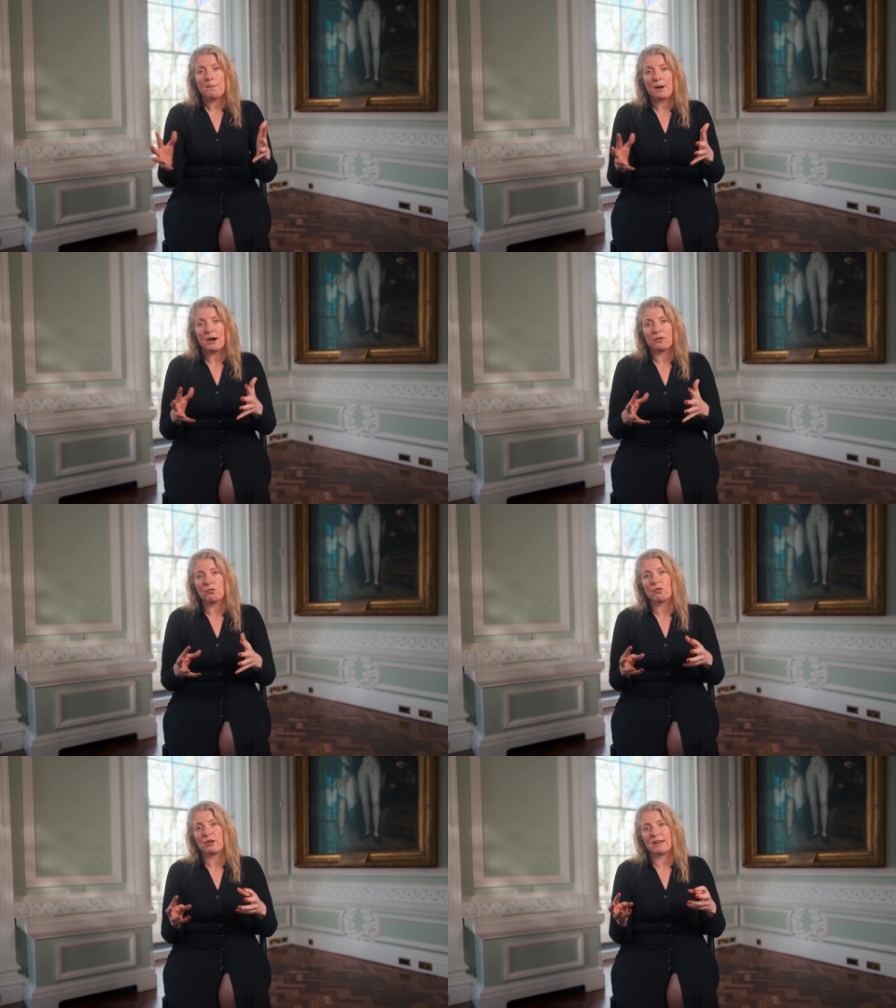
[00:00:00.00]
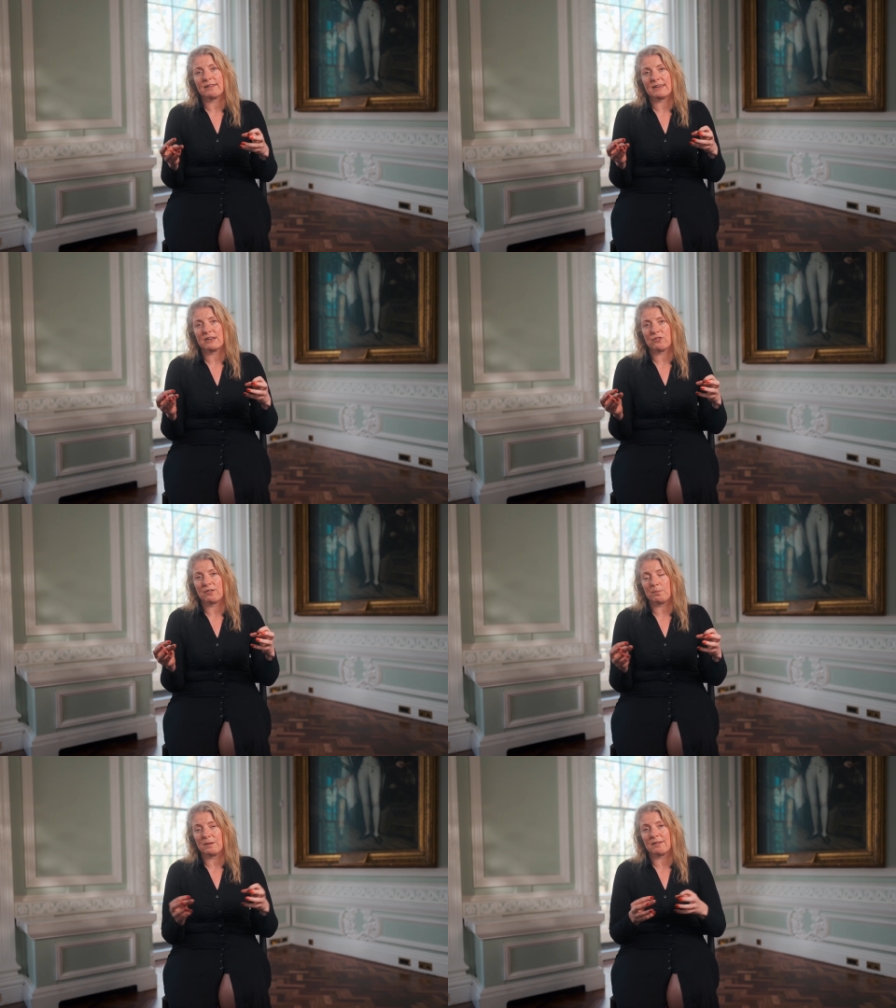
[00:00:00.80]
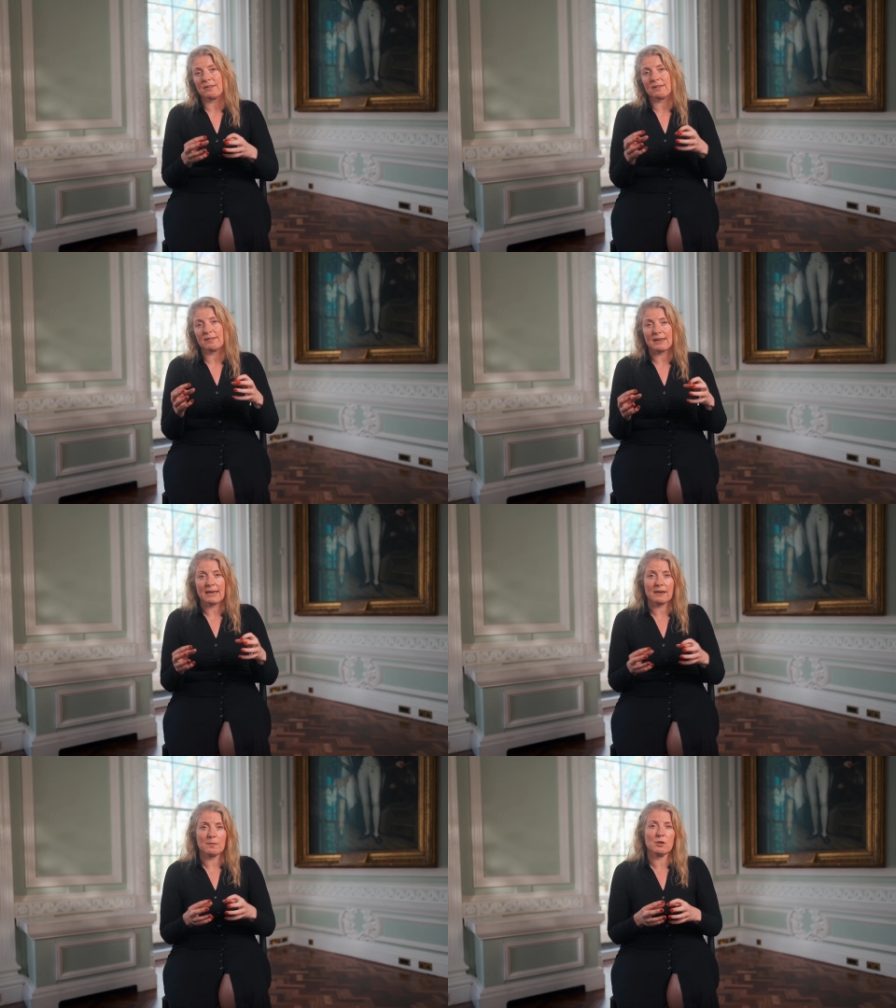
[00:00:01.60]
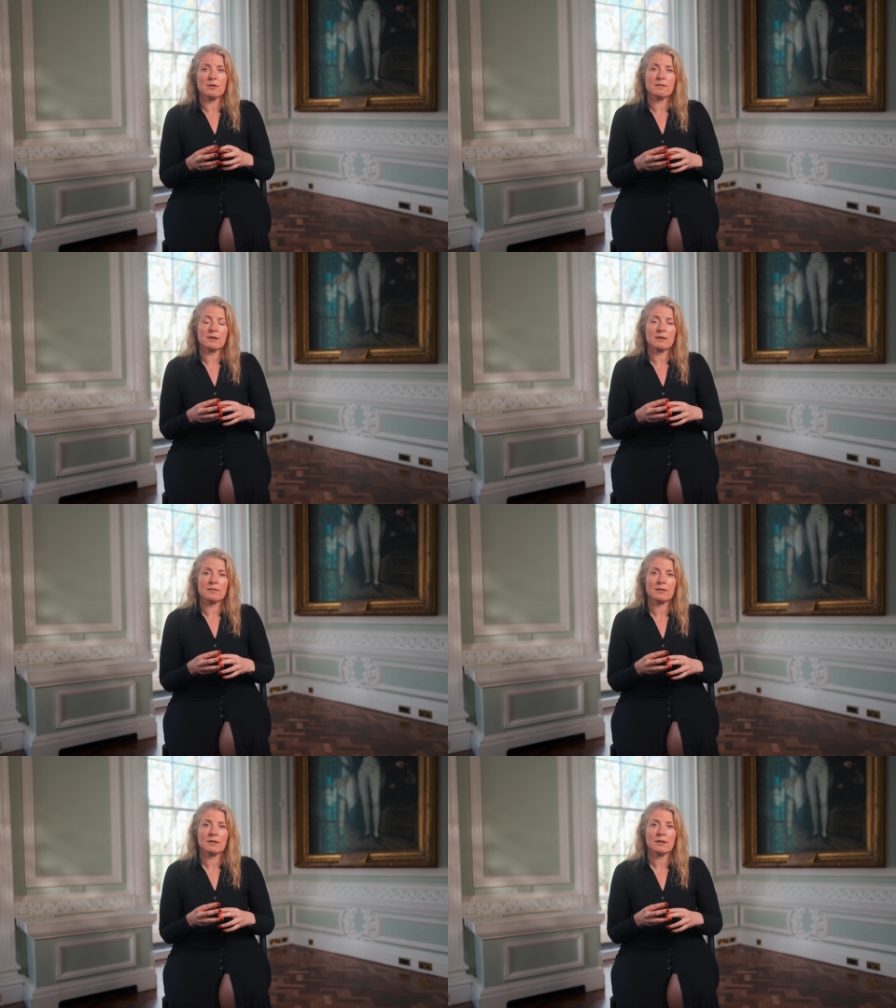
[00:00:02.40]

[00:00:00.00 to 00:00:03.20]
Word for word: partner organisations, businesses, and communities.